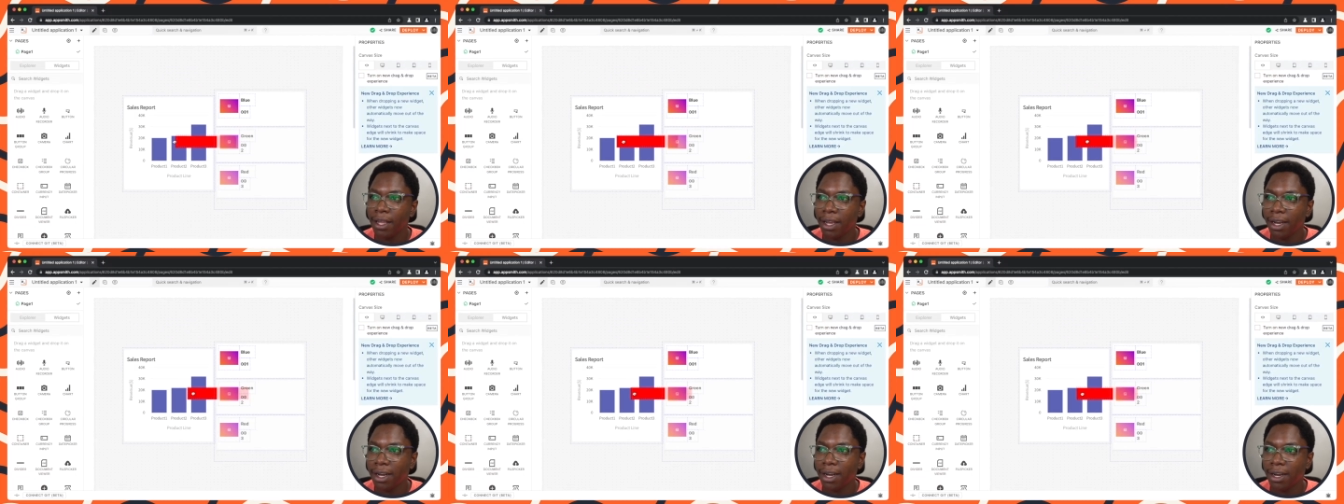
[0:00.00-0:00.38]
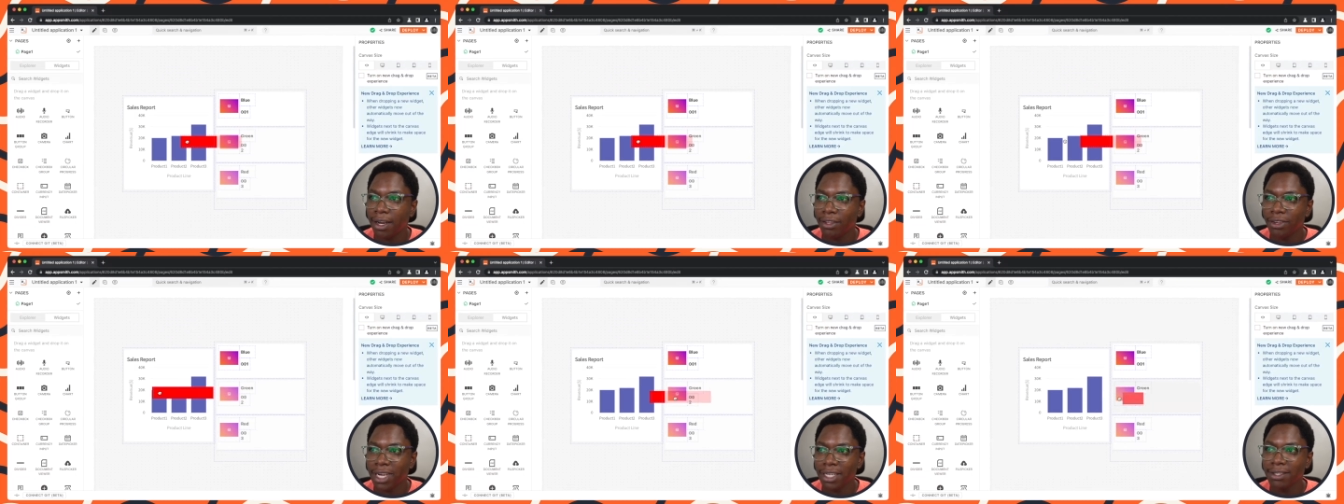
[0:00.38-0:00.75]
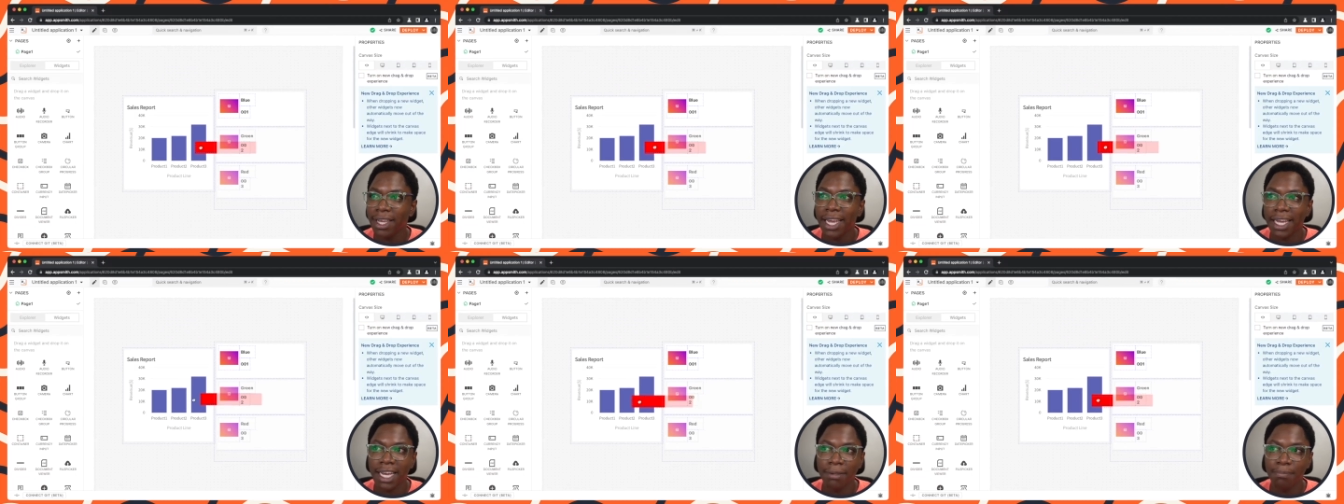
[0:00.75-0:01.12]
uh, you can say
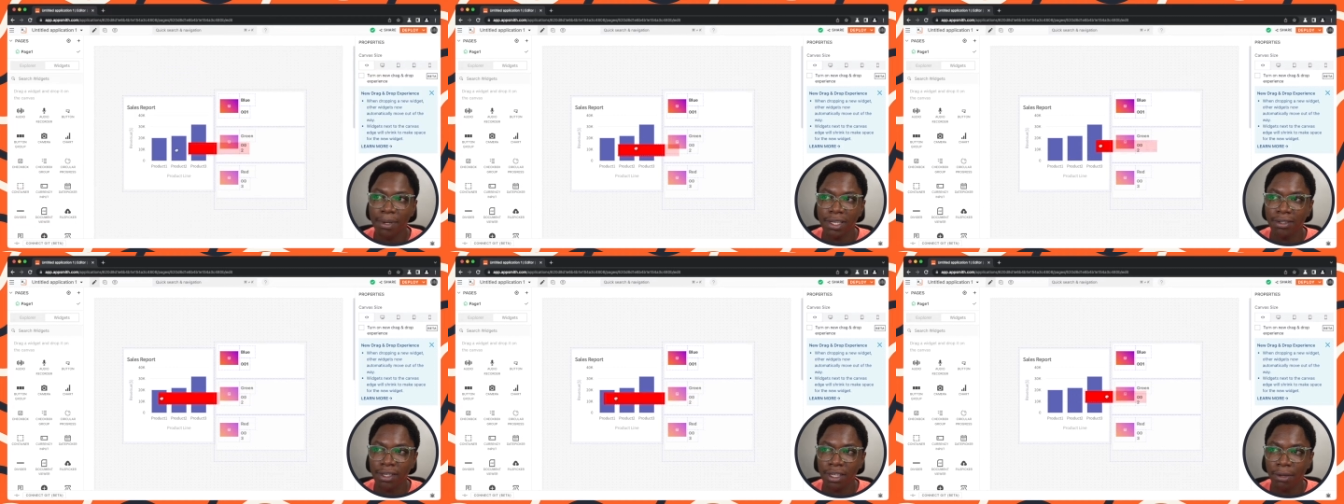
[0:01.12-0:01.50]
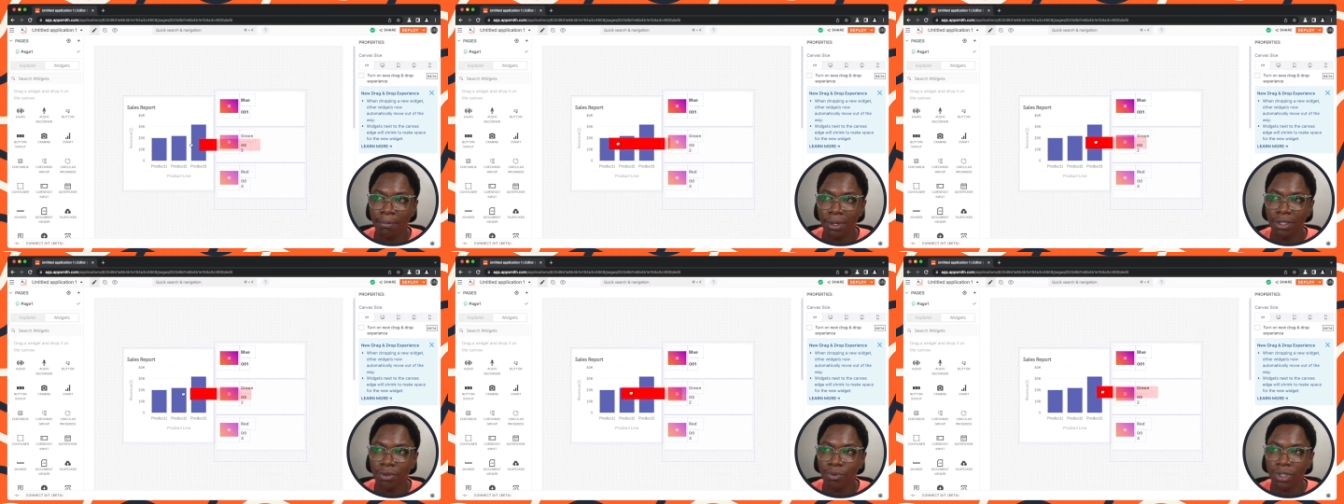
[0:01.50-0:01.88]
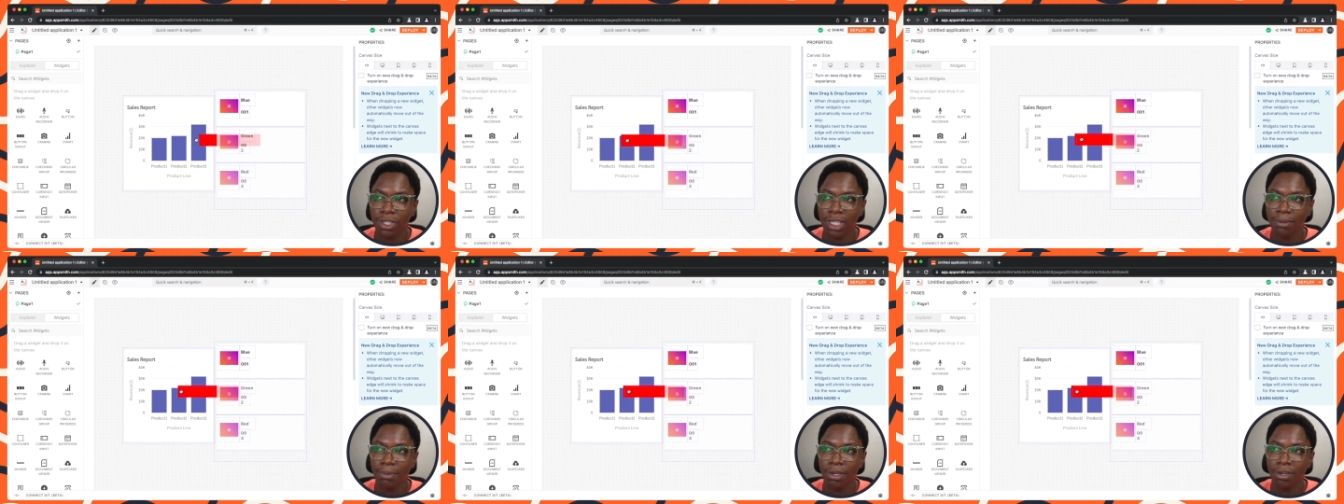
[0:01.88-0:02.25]
I can't place in the button
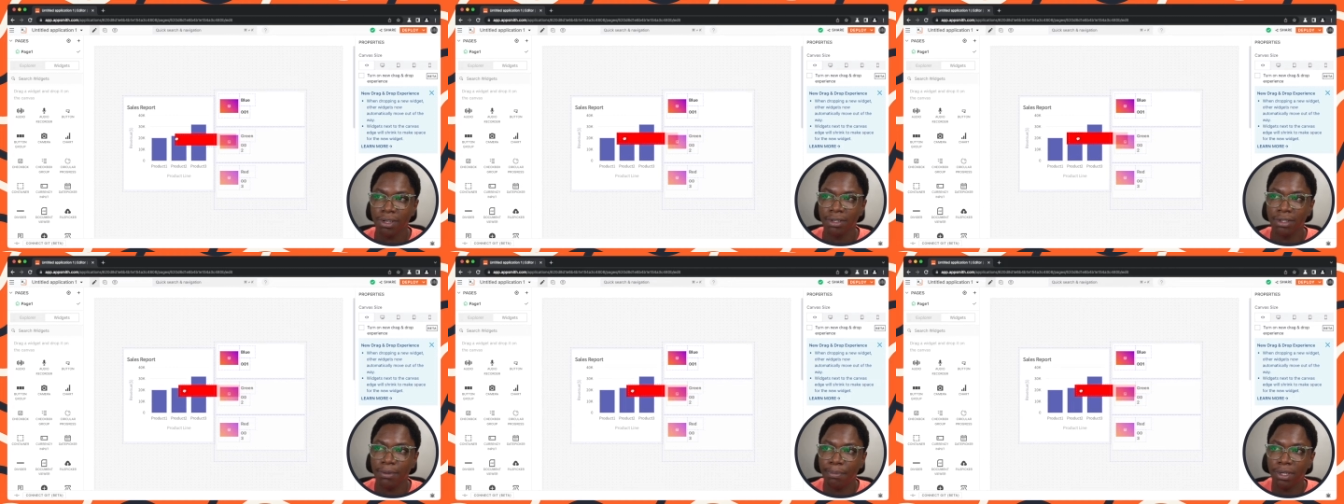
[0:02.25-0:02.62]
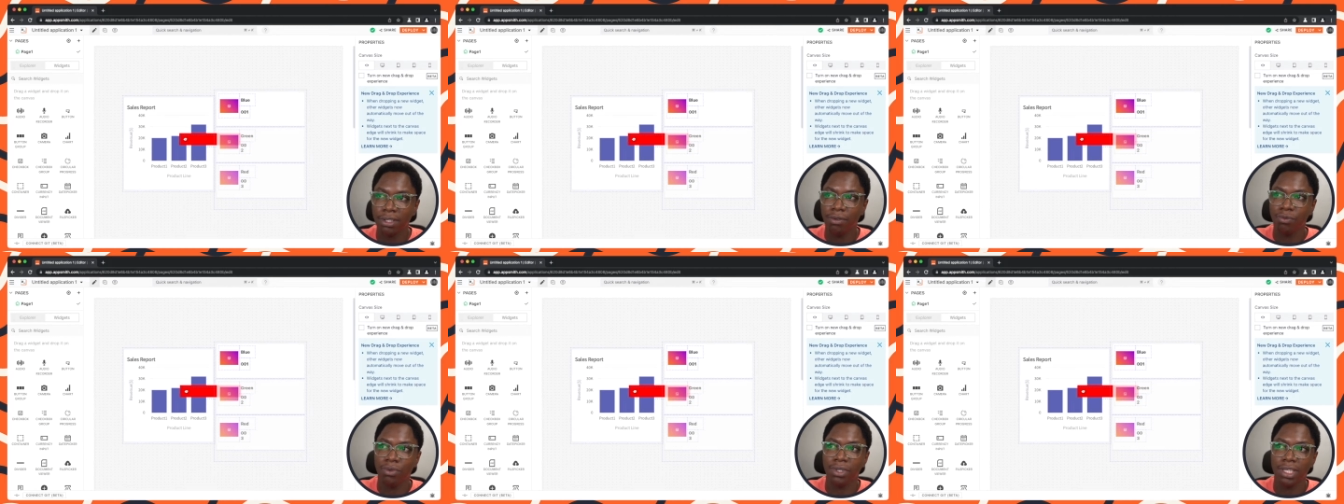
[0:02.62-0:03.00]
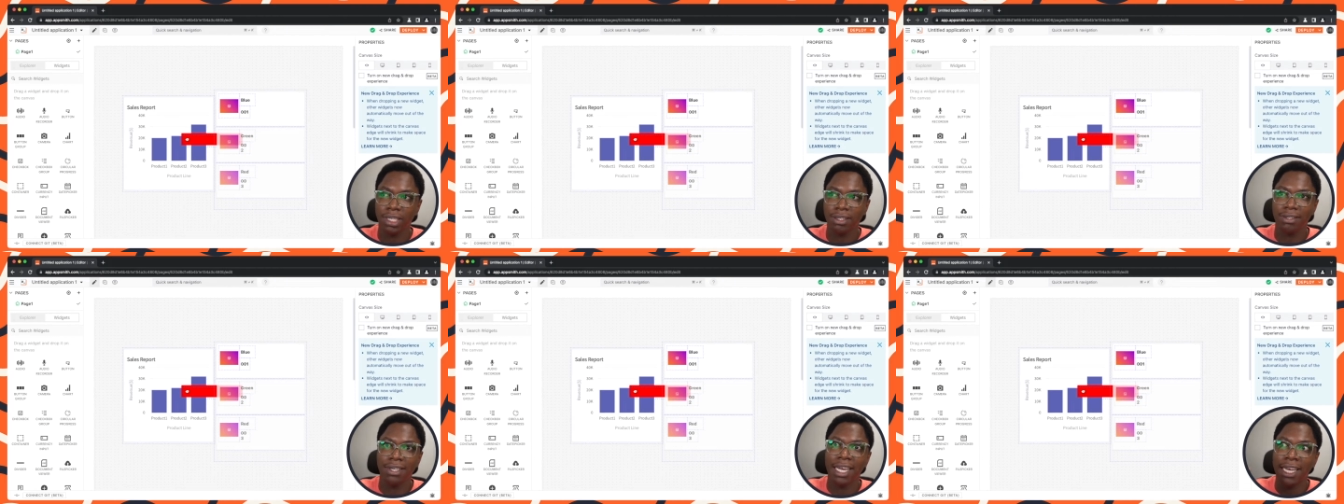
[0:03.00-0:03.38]
widget because the button widget
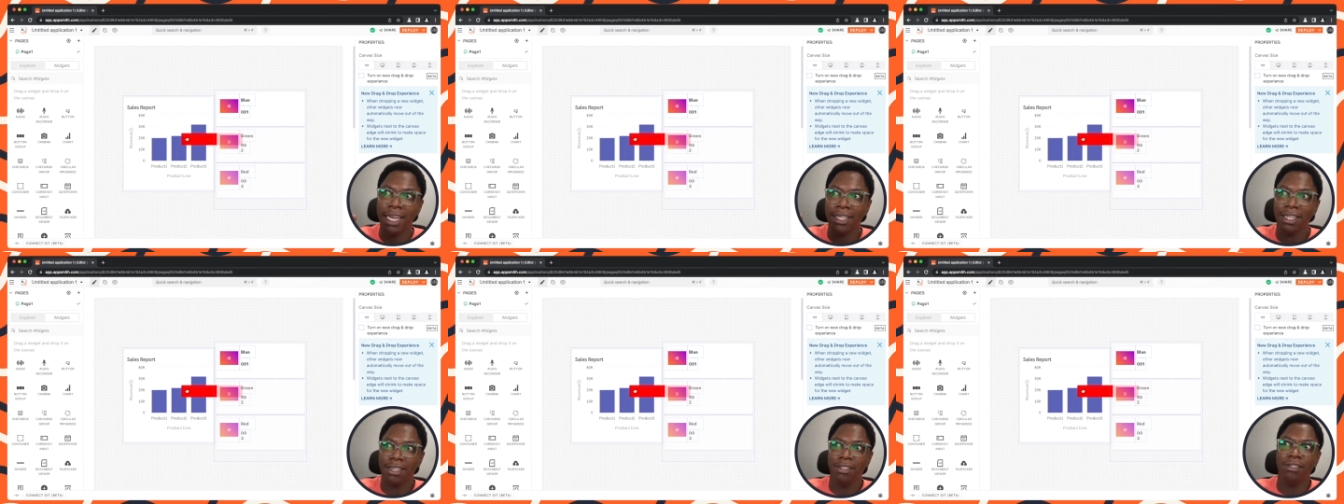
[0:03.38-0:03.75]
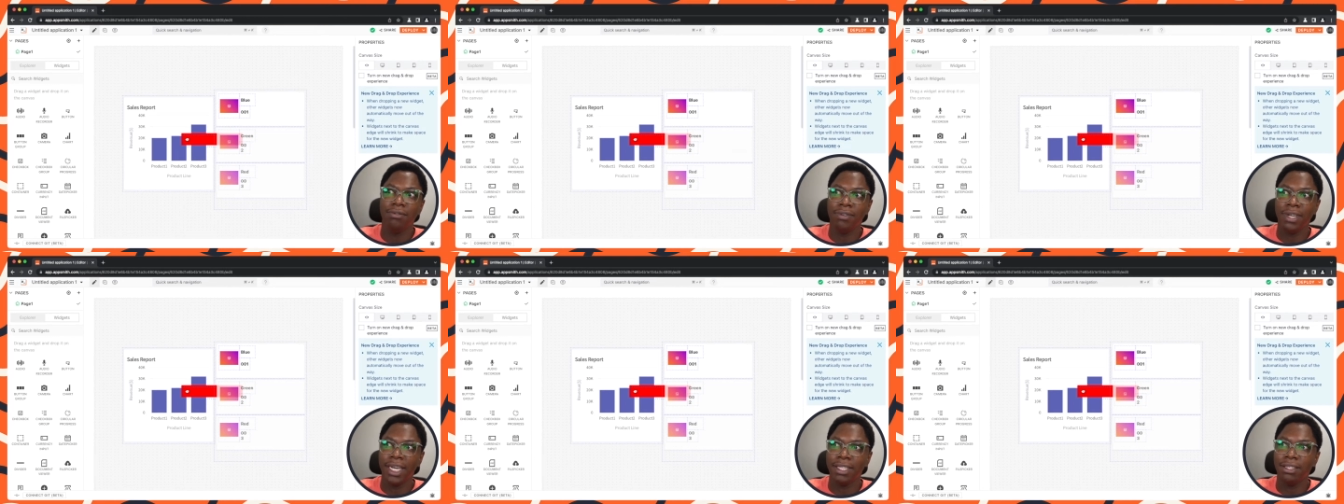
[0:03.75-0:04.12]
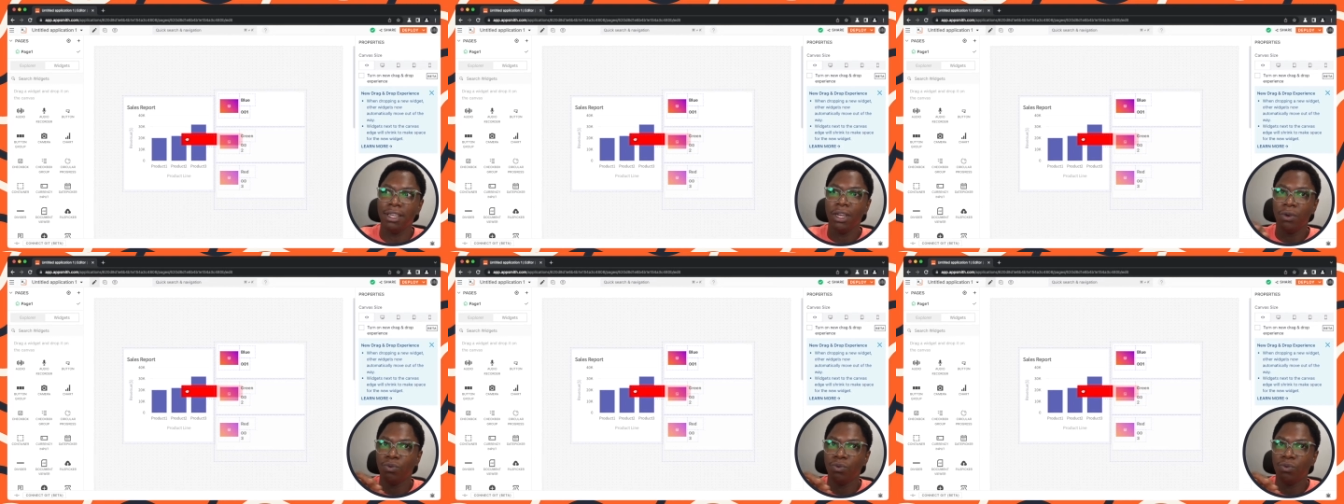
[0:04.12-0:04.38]
is highlighted in red,